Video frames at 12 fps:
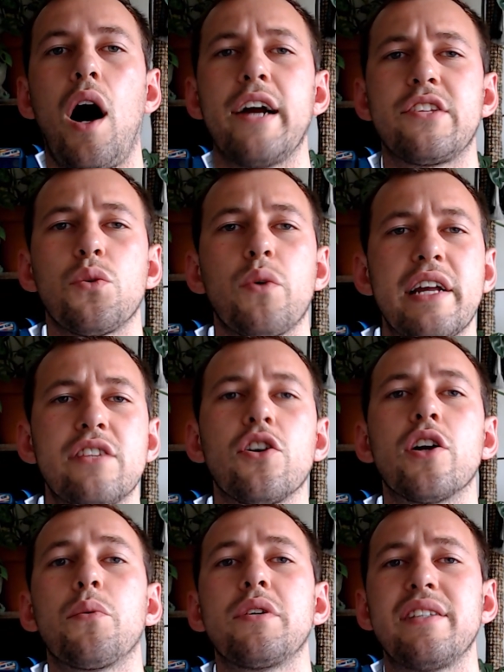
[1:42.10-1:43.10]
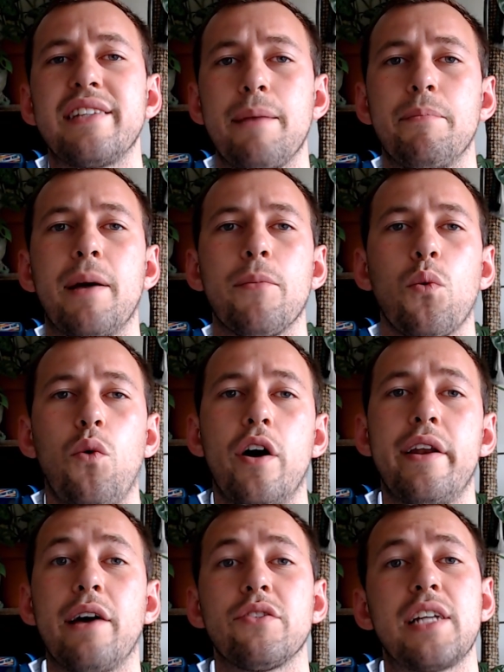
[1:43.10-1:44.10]
so we'll get started with step number one.
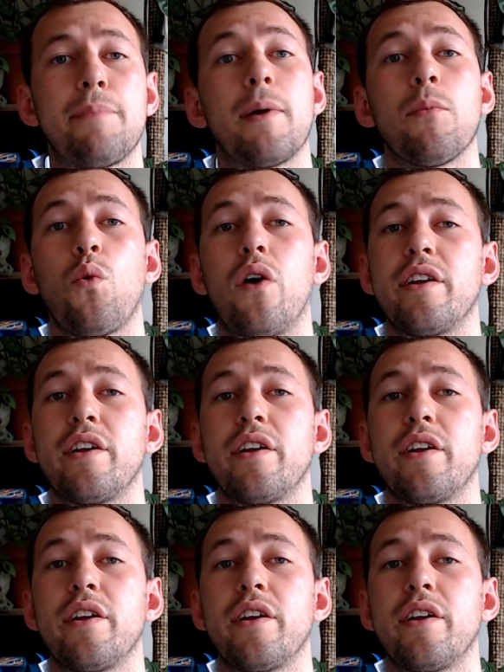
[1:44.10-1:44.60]
Now, step number one,